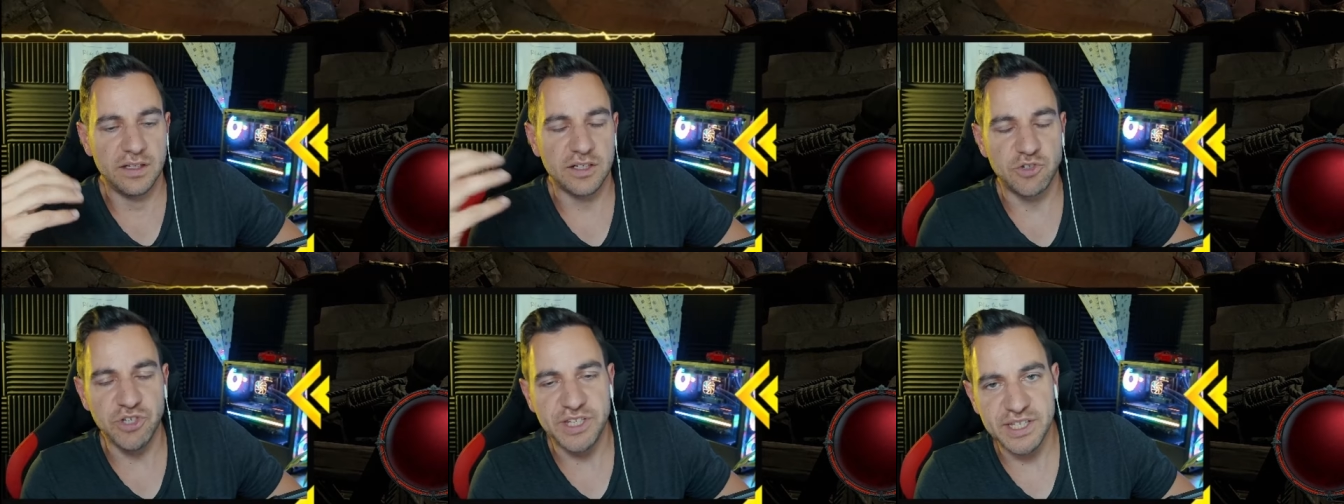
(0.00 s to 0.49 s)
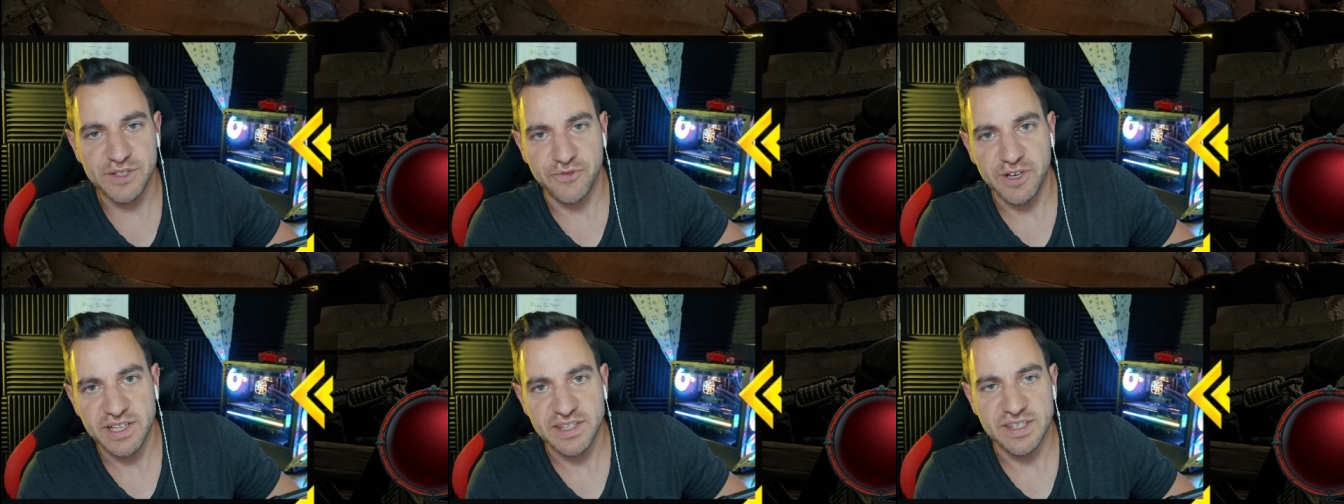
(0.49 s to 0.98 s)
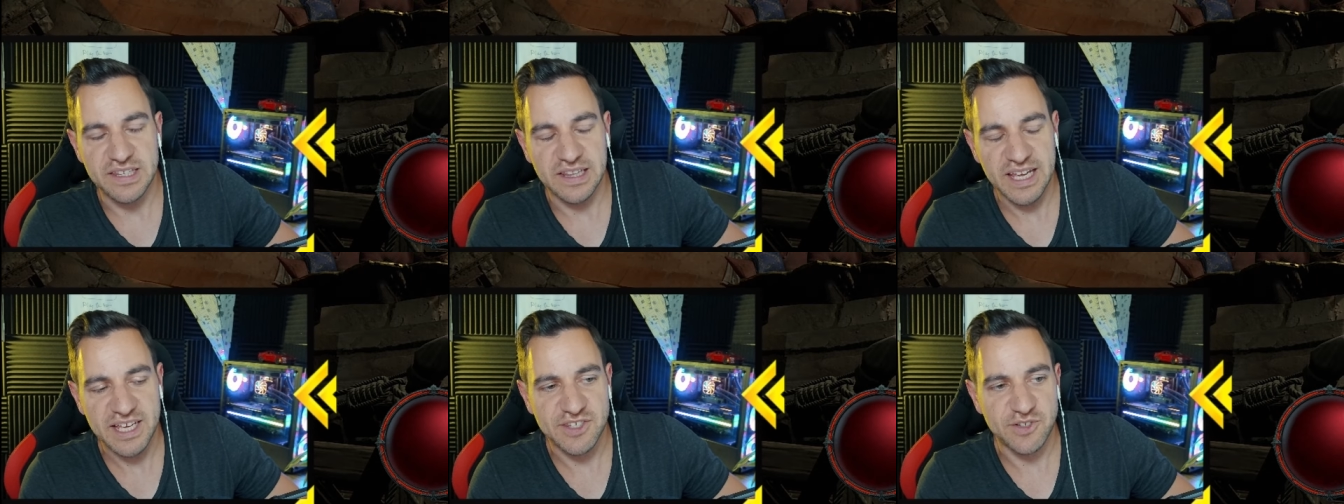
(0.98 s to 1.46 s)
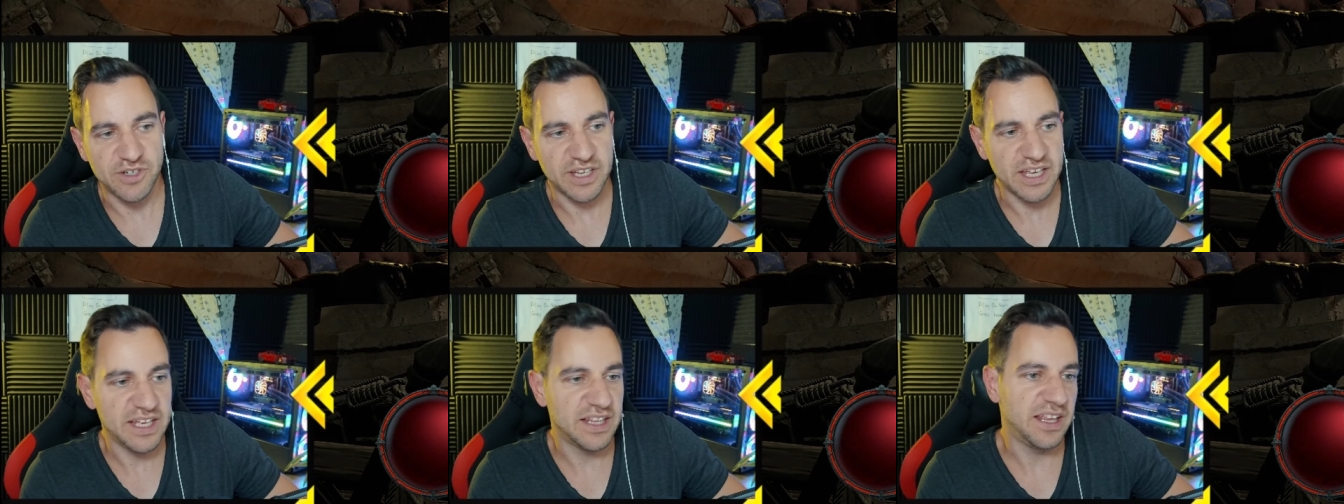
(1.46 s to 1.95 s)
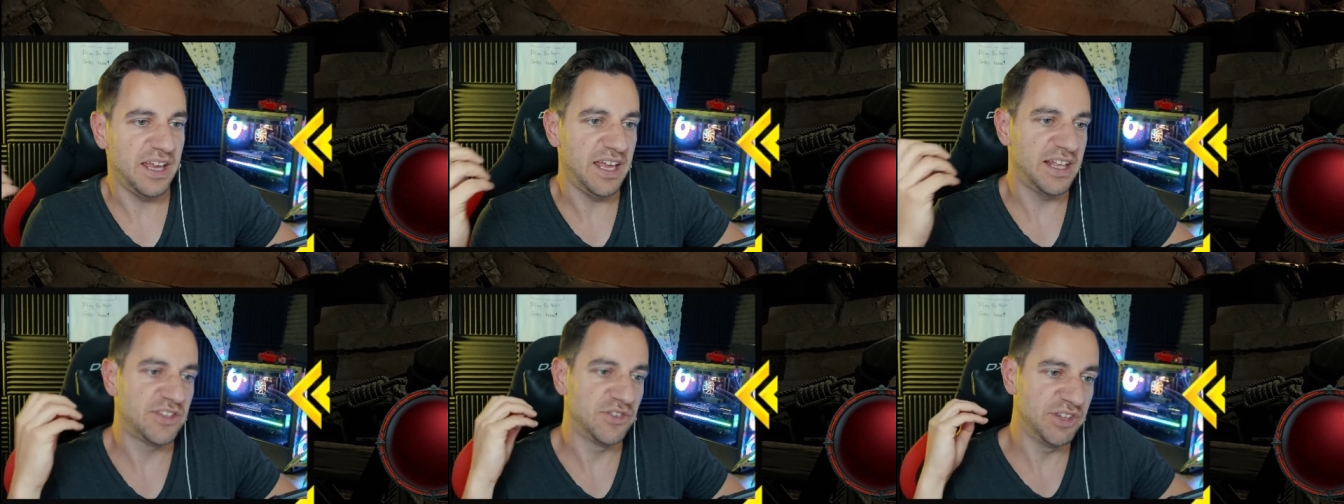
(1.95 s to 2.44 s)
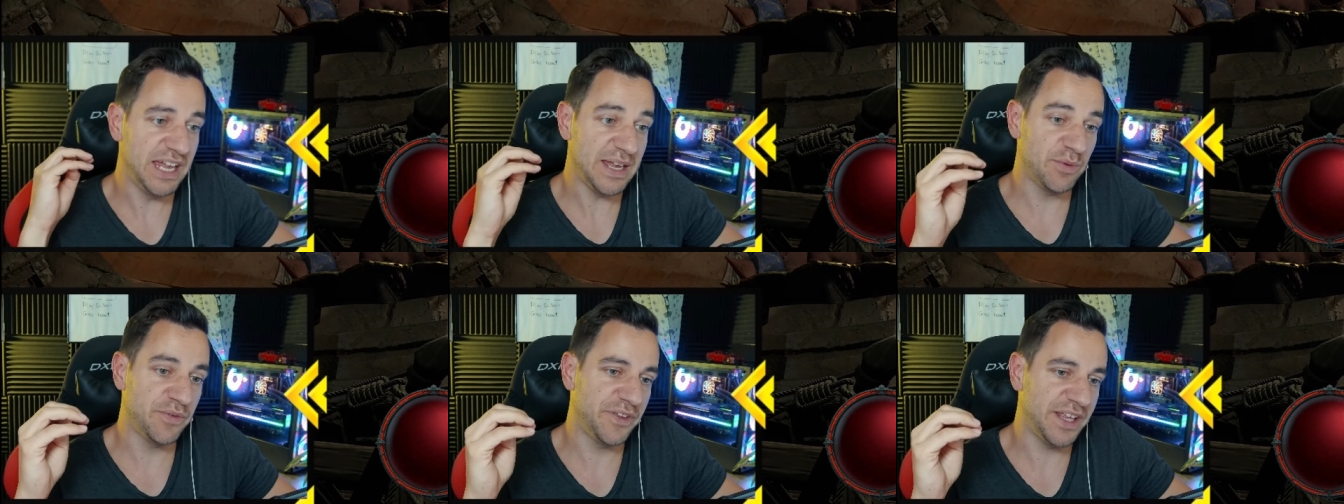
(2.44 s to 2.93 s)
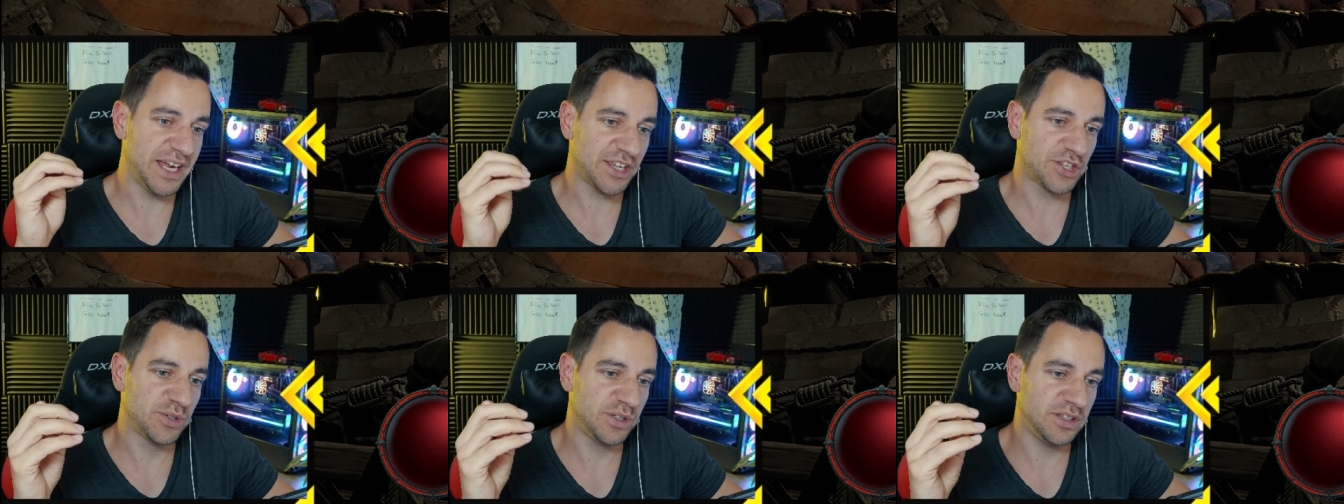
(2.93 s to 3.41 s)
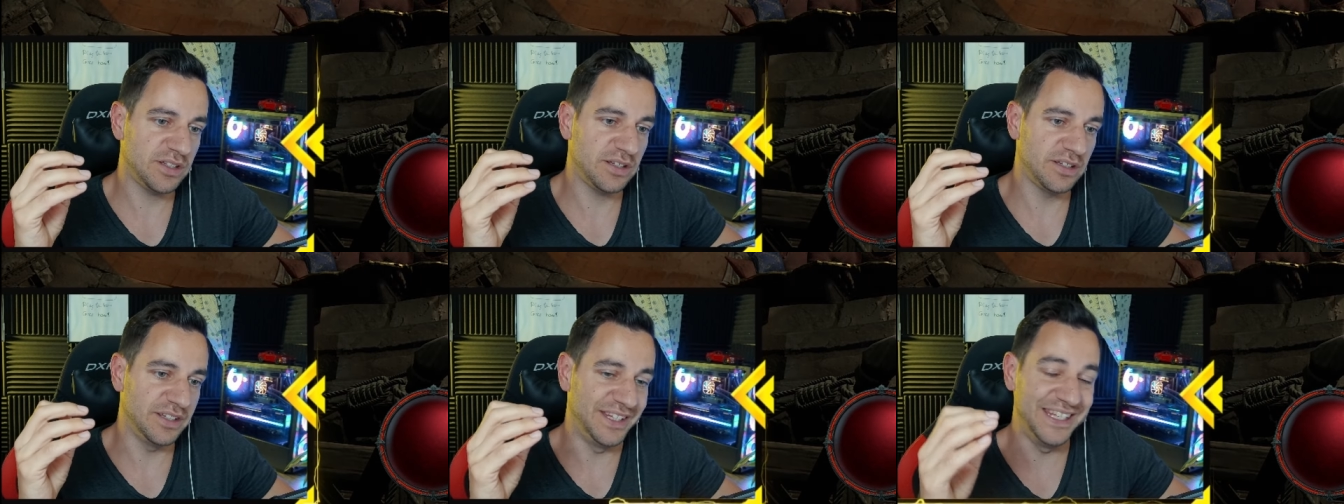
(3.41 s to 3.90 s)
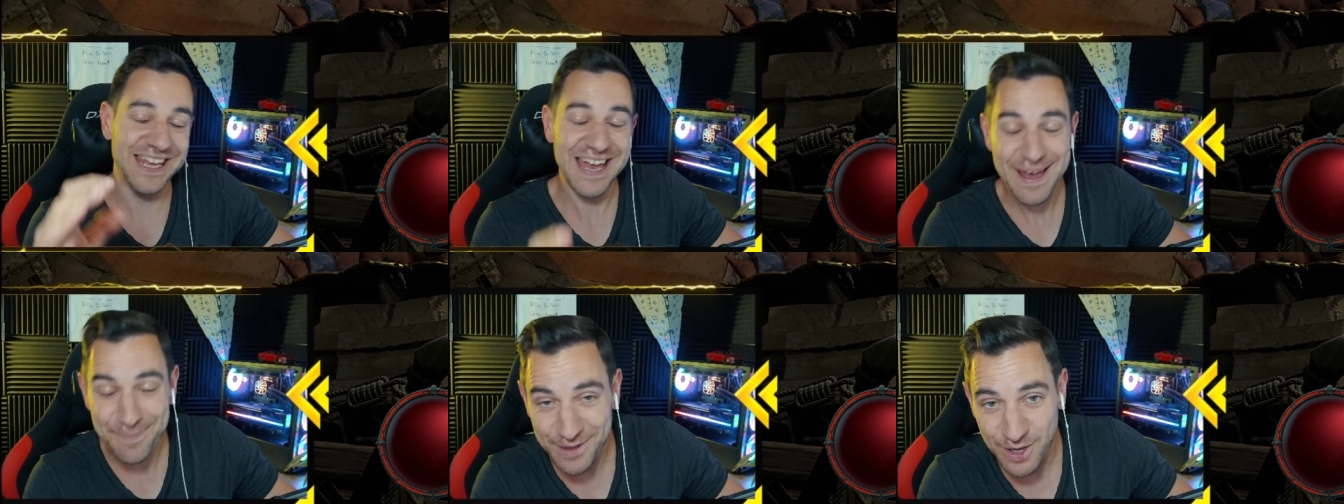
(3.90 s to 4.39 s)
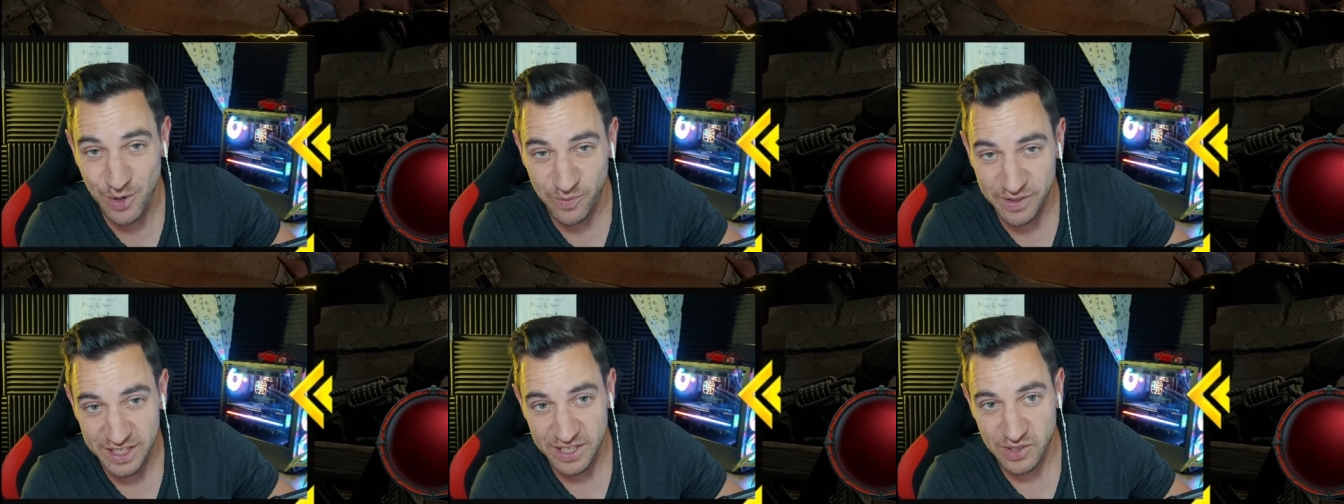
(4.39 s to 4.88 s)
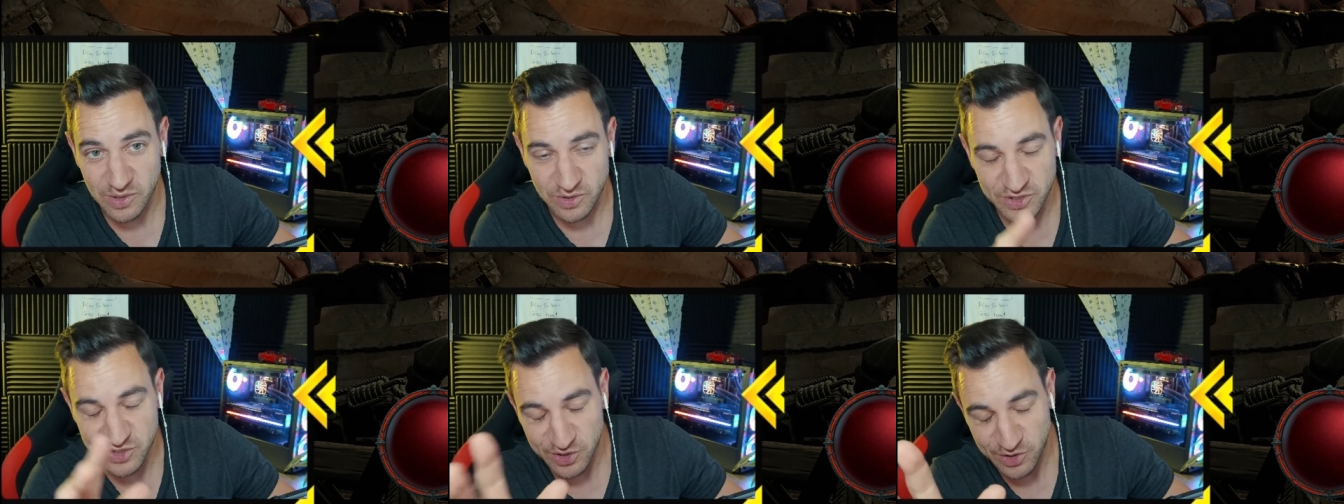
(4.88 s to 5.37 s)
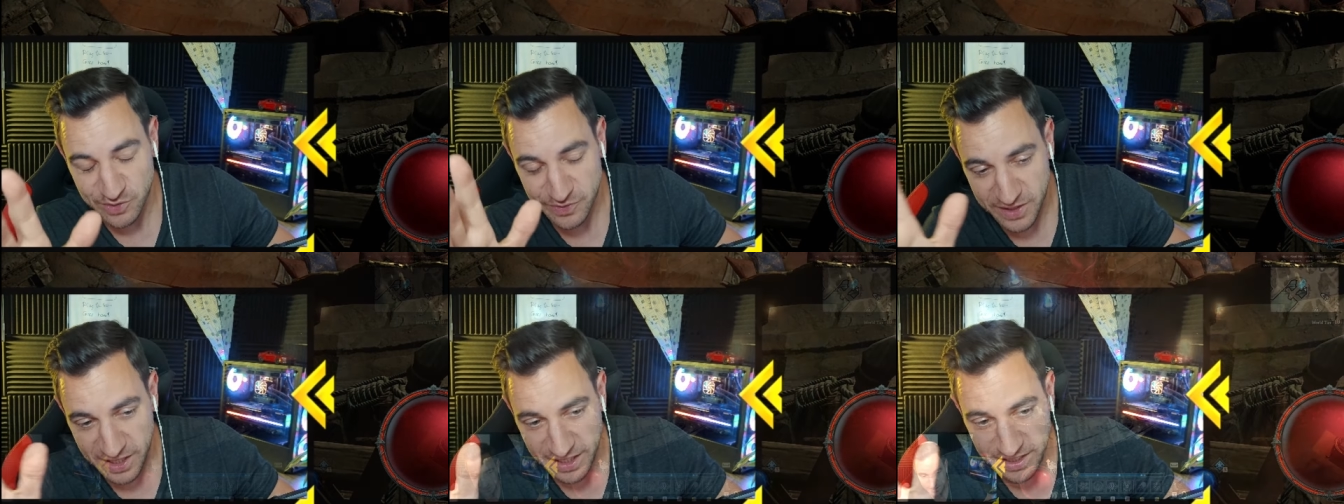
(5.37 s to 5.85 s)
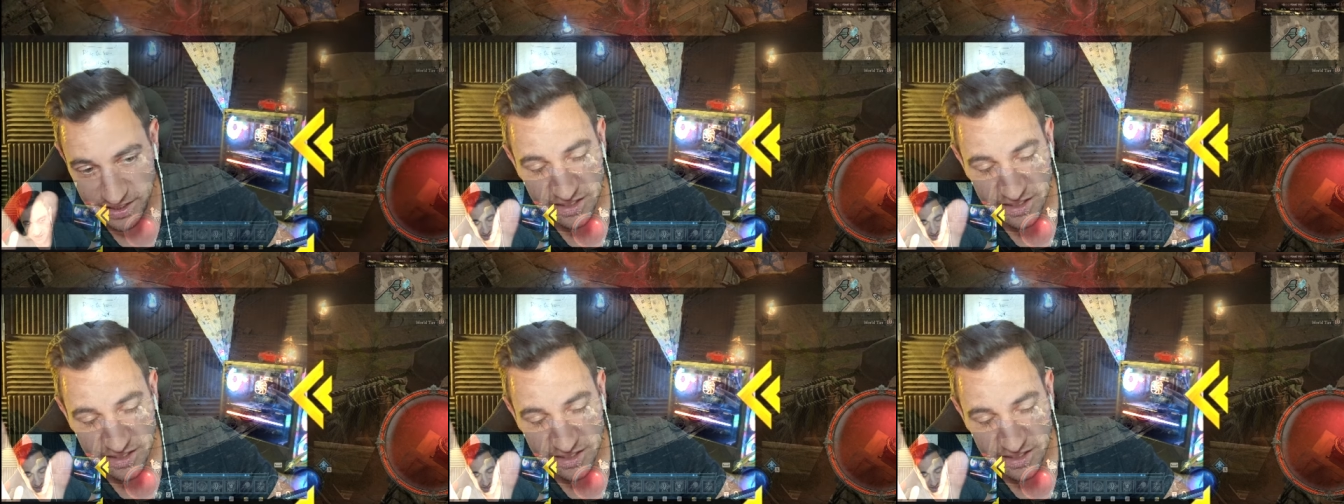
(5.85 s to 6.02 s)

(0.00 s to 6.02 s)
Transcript: Greetings friends, it's Alexxor again, and today with an actual Diablo video, sort of, kinda.